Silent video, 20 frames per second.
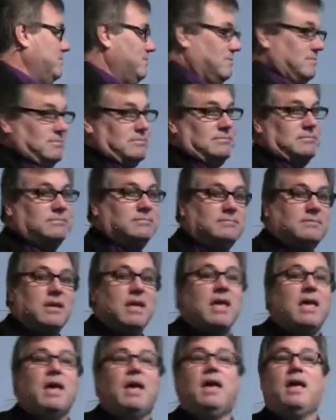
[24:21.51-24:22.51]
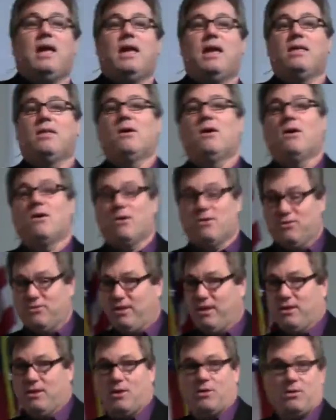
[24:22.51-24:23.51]
Mm-hmm. And
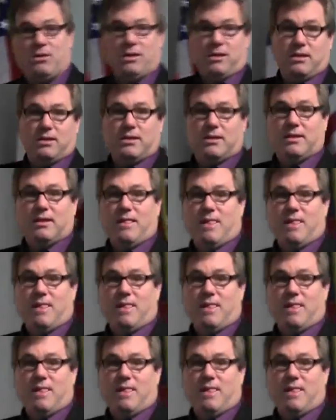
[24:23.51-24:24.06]
RC Cola